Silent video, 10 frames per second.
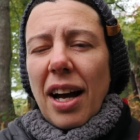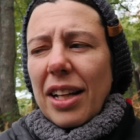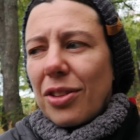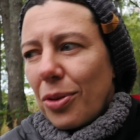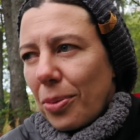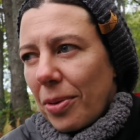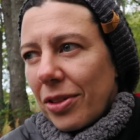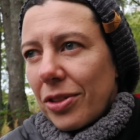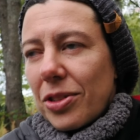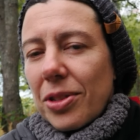I don't want
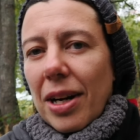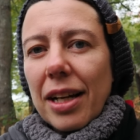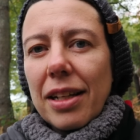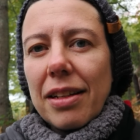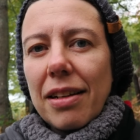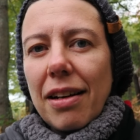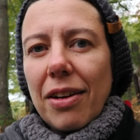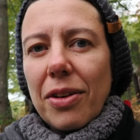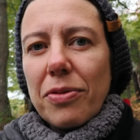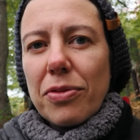to track
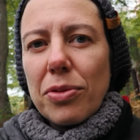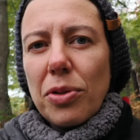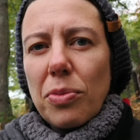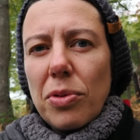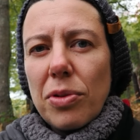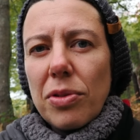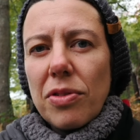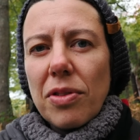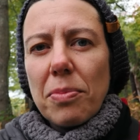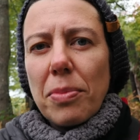through the
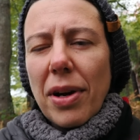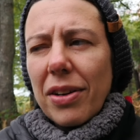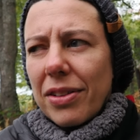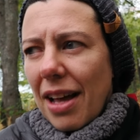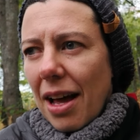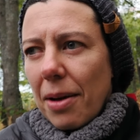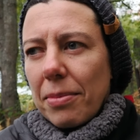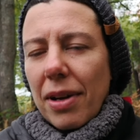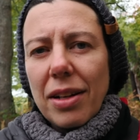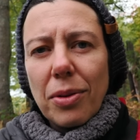woods and bother them
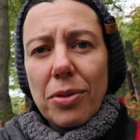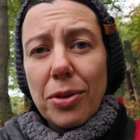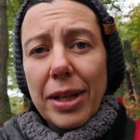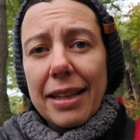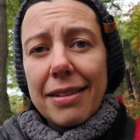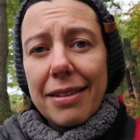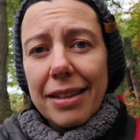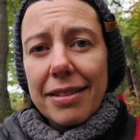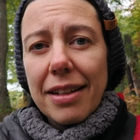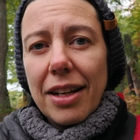and also get
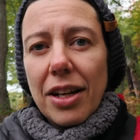ticks,